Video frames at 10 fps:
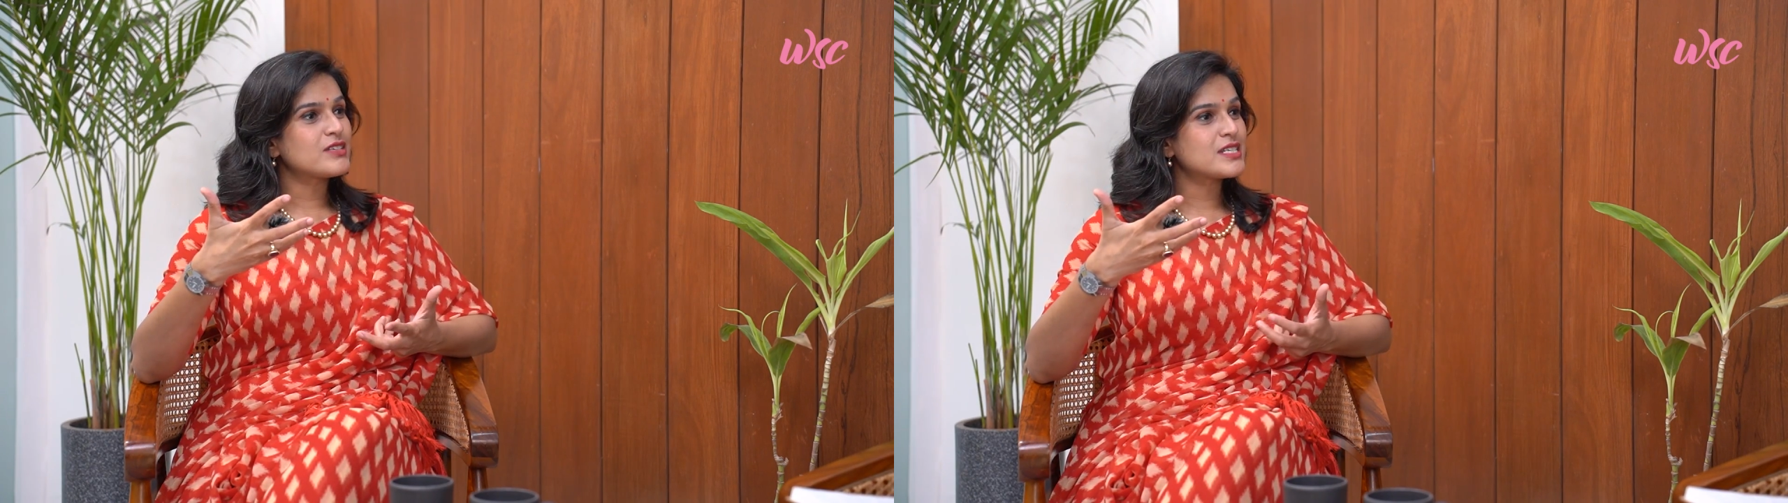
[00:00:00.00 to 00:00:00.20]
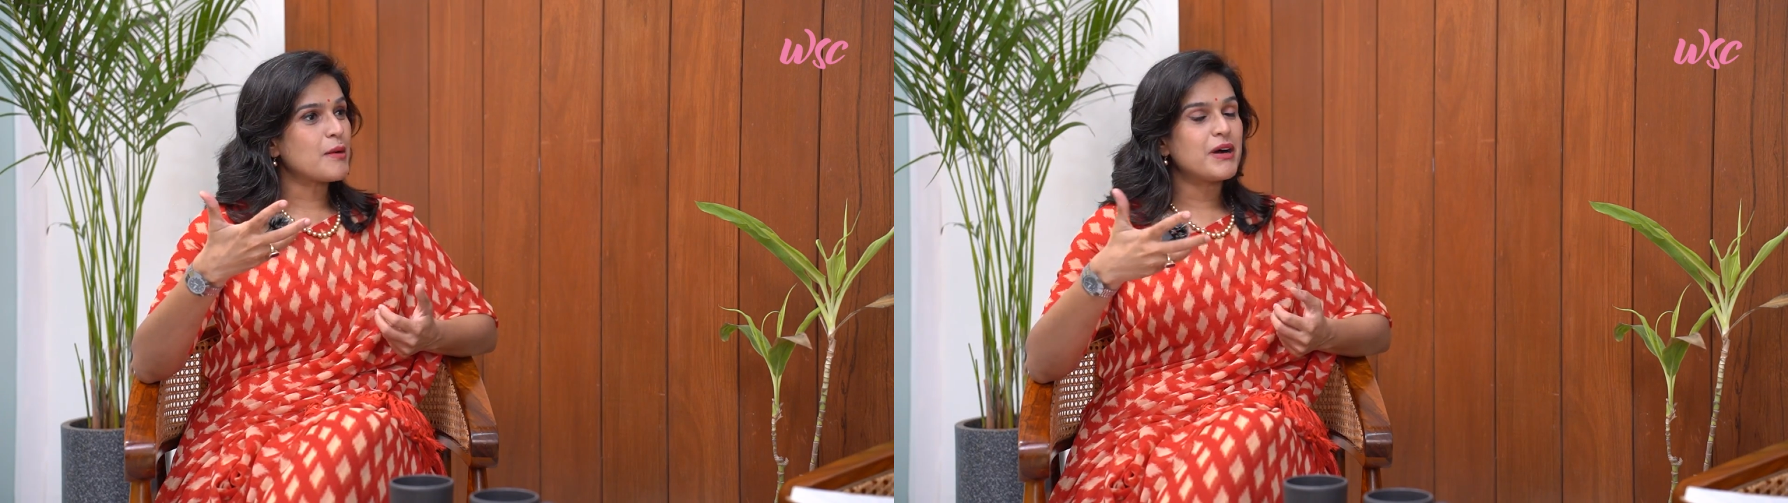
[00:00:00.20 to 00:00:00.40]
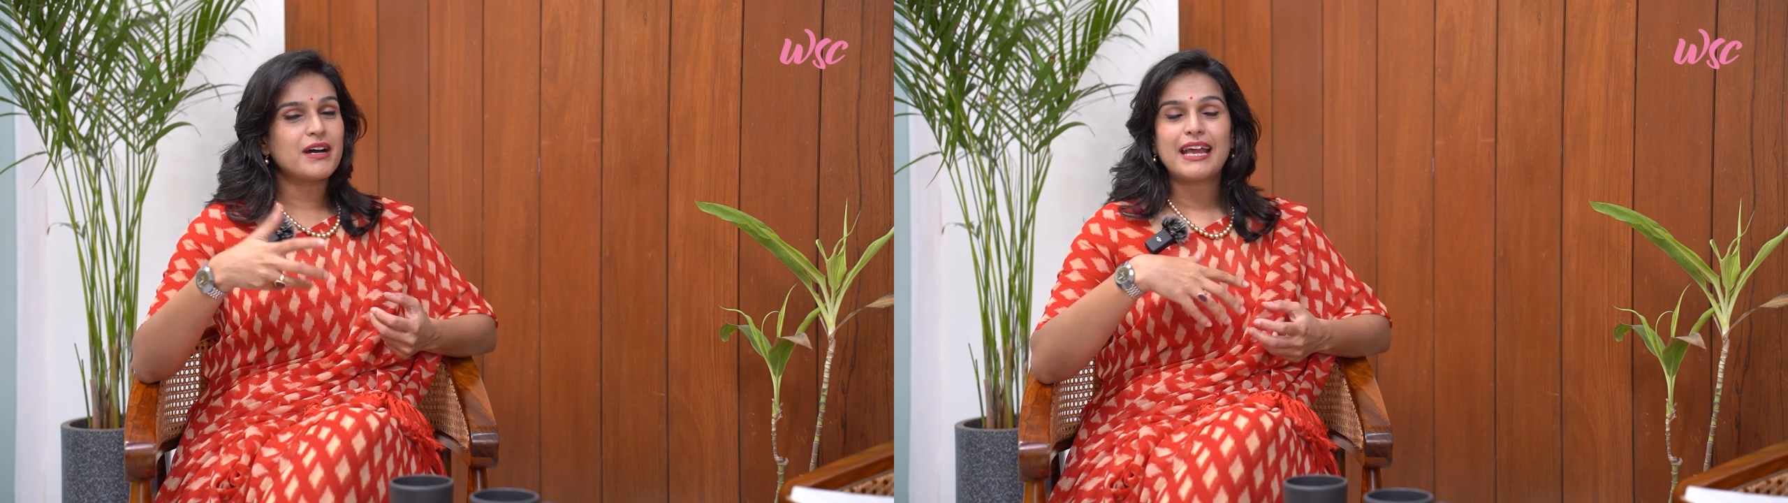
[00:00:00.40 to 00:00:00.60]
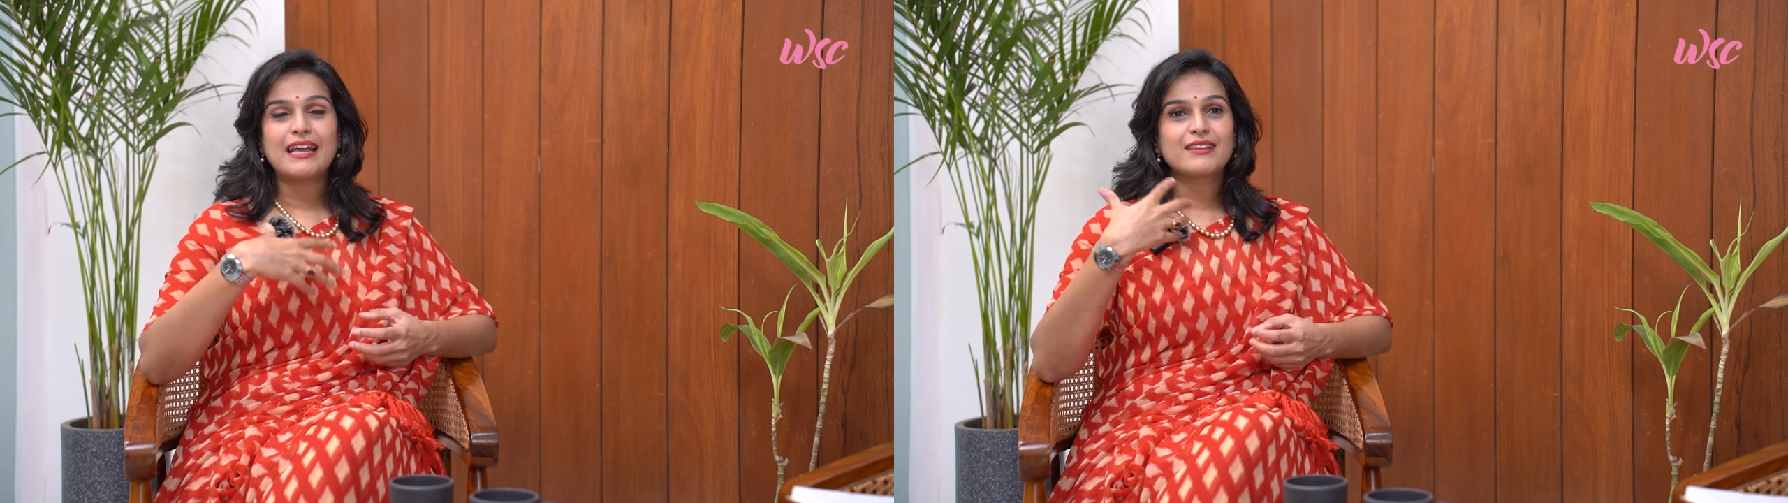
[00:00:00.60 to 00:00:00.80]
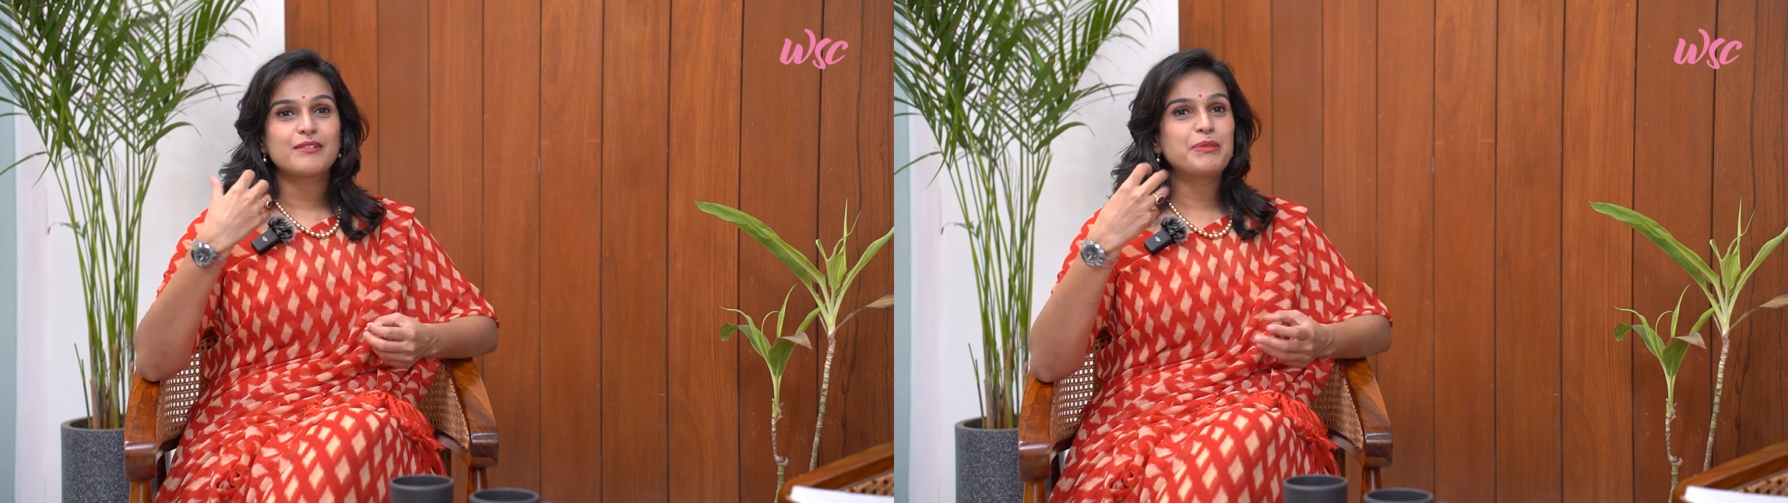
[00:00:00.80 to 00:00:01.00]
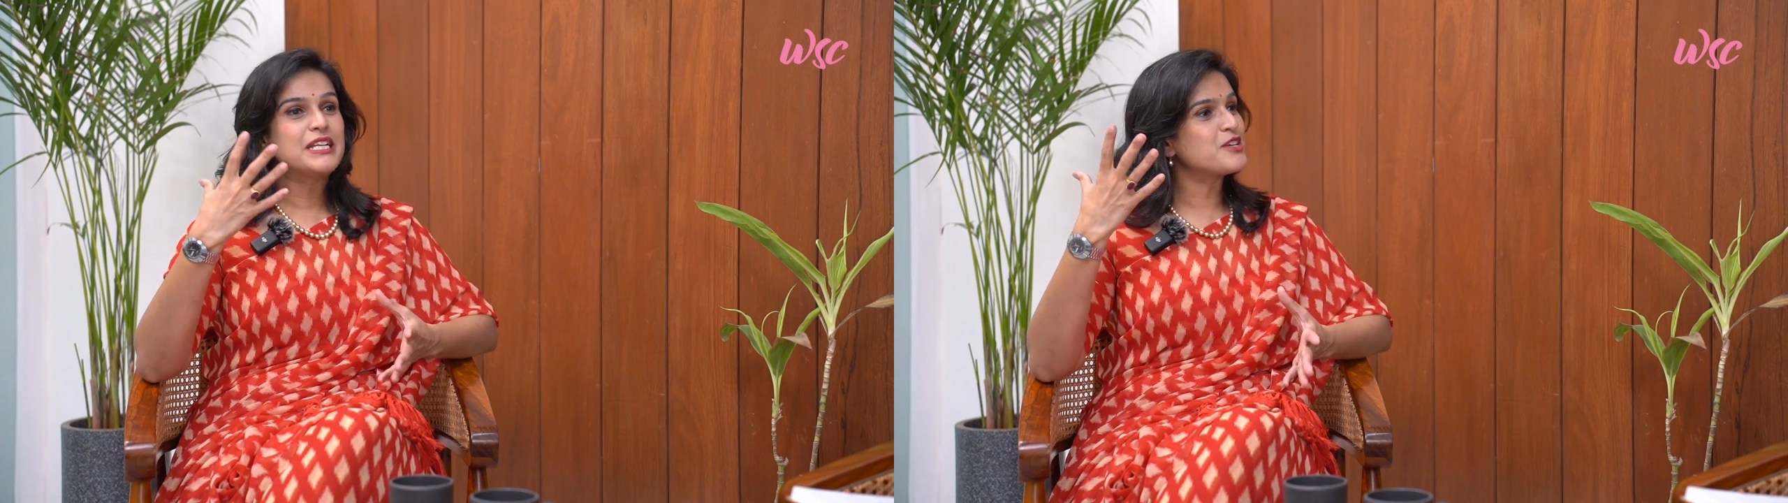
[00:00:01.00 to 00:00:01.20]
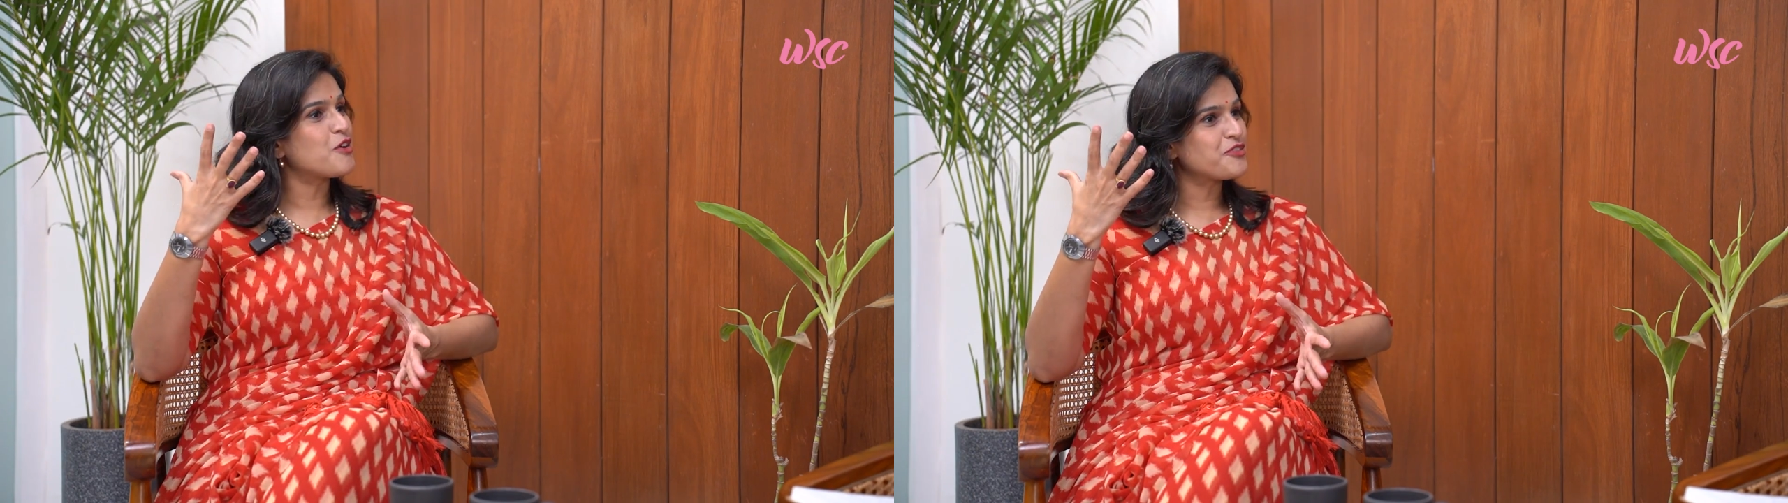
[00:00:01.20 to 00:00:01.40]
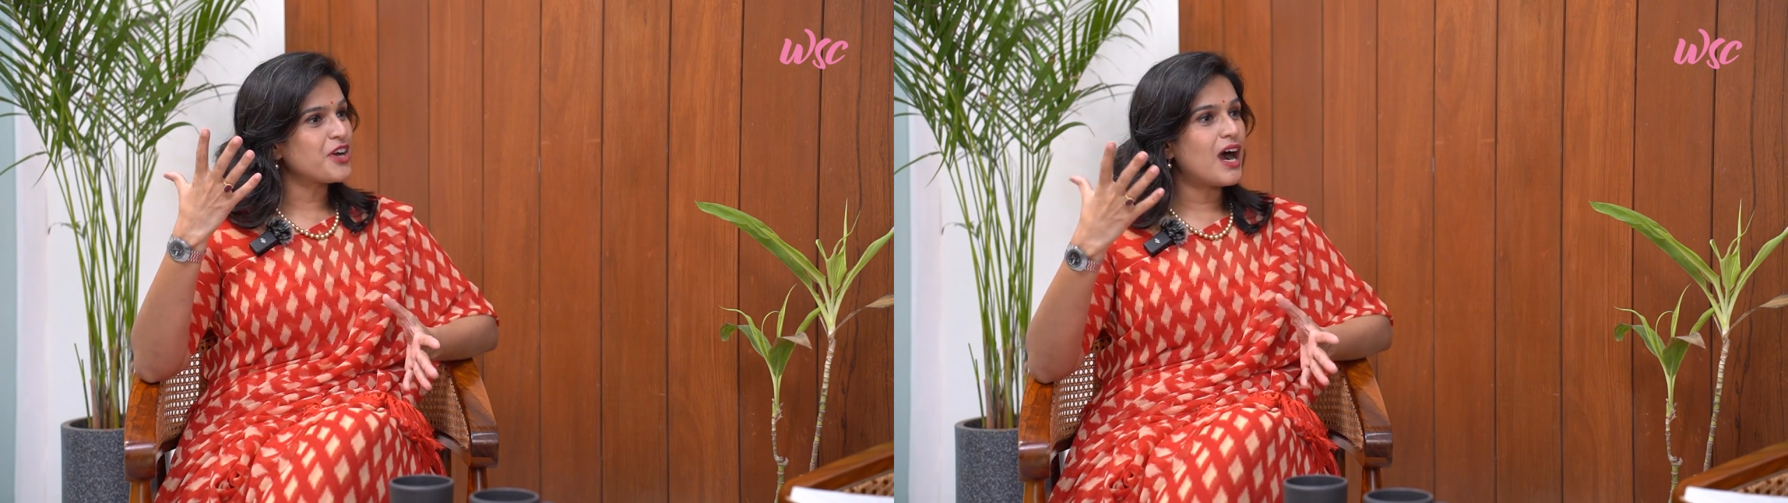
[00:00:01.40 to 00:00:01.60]
stomach and the beating
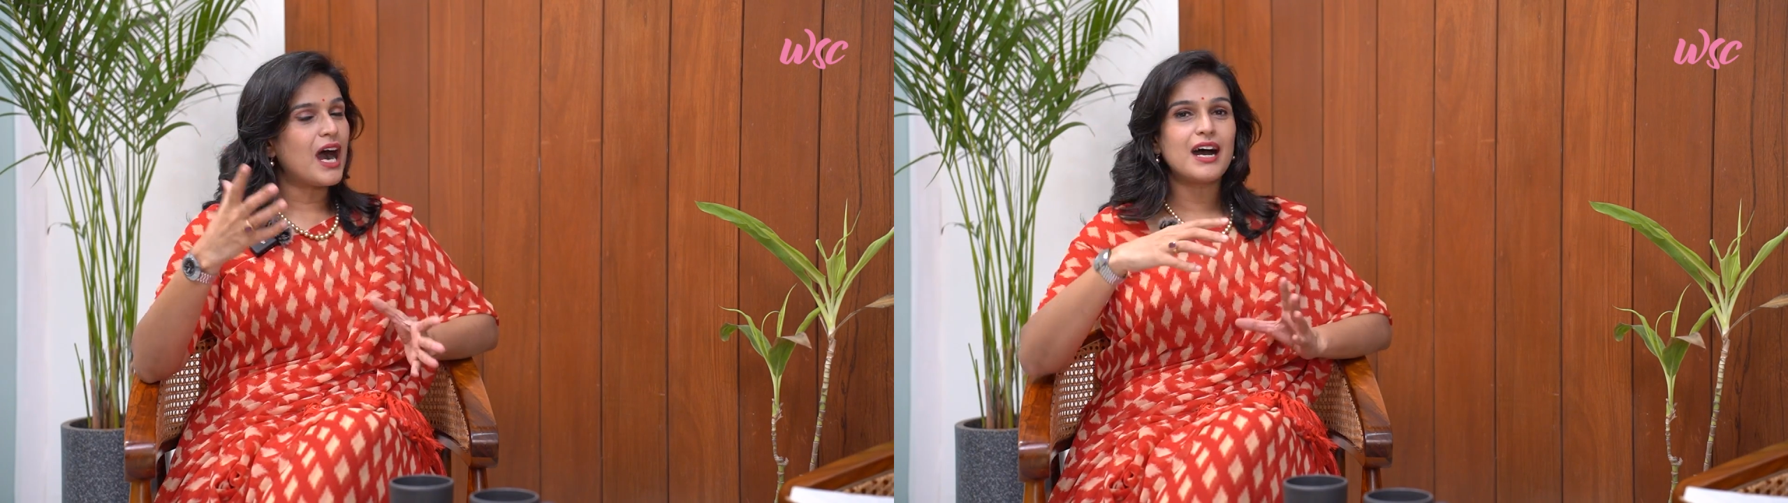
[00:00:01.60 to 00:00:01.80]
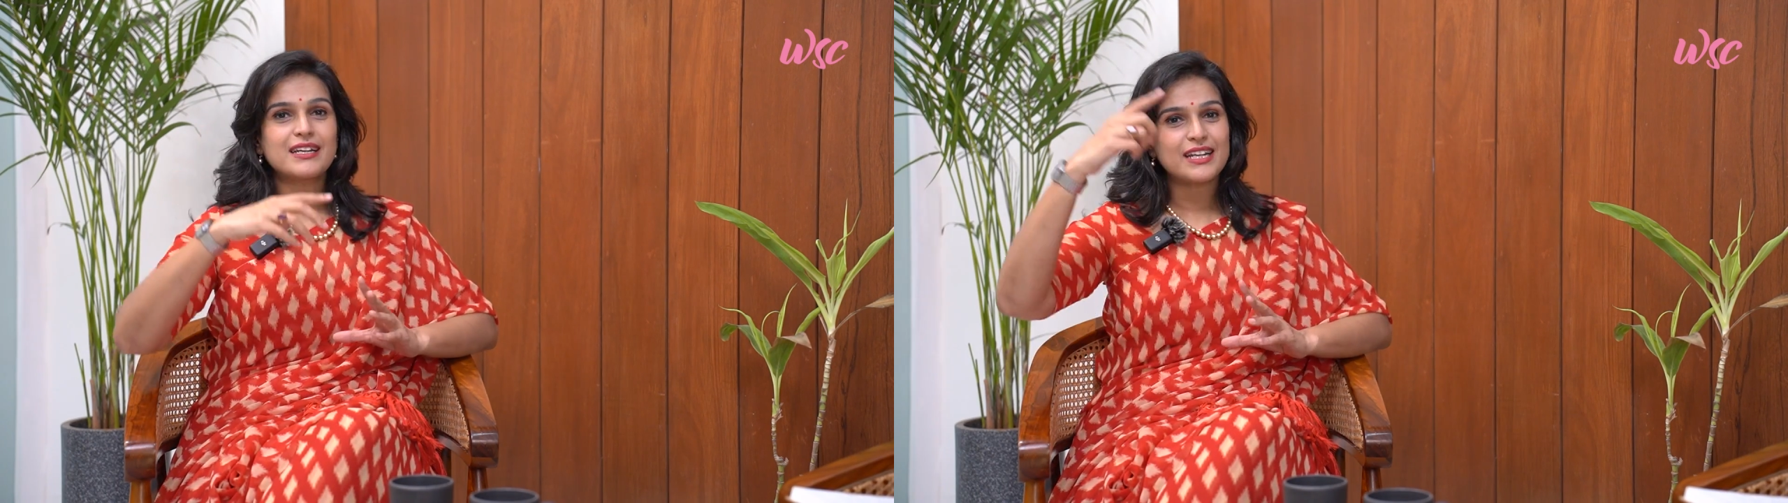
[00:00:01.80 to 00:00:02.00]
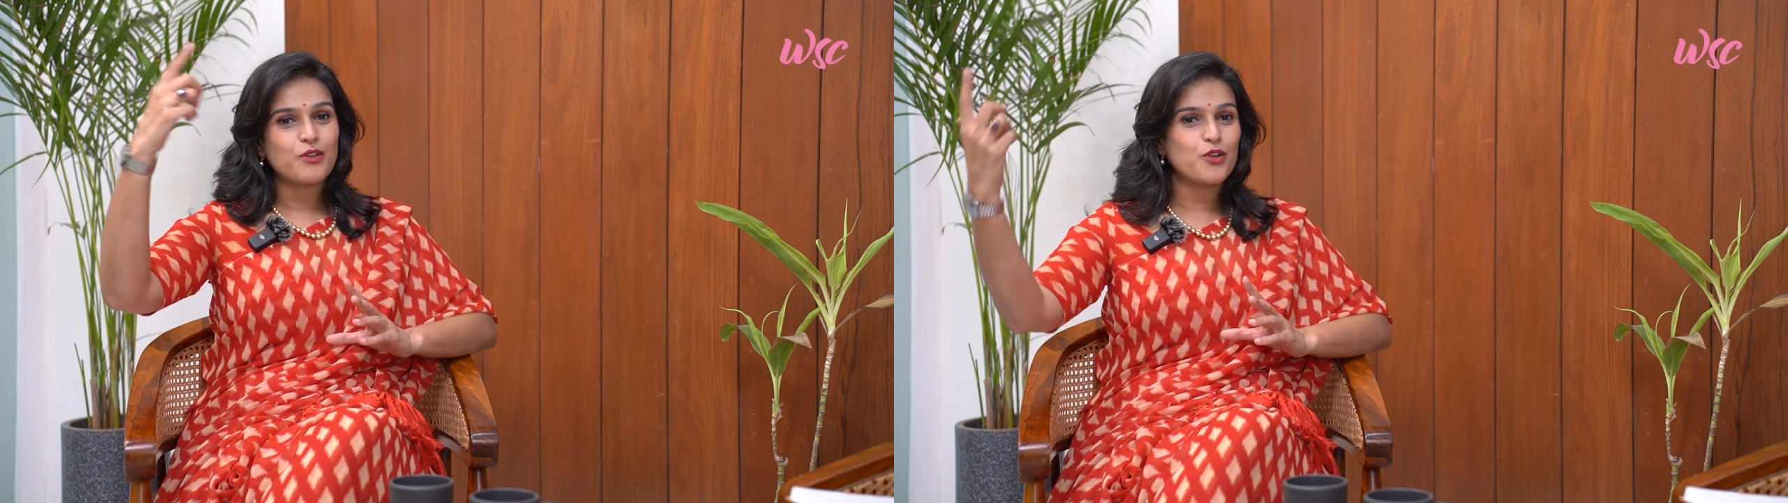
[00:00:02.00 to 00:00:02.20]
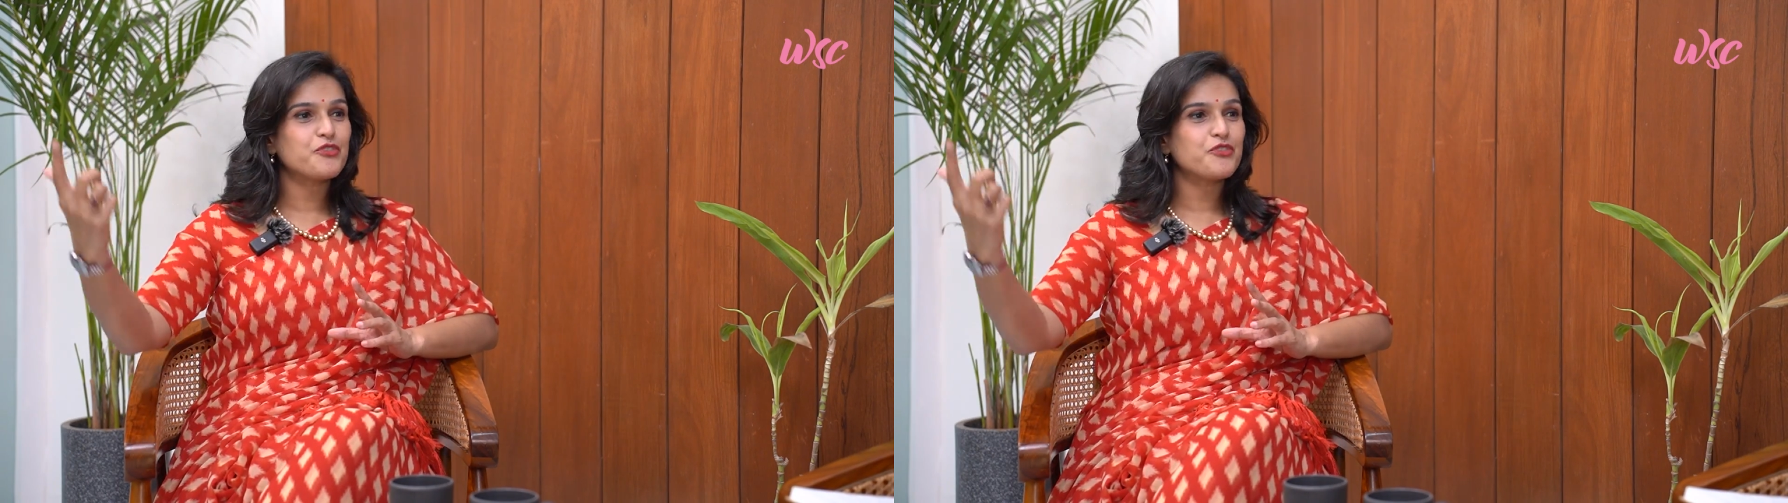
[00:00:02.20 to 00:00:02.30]
of your heart and all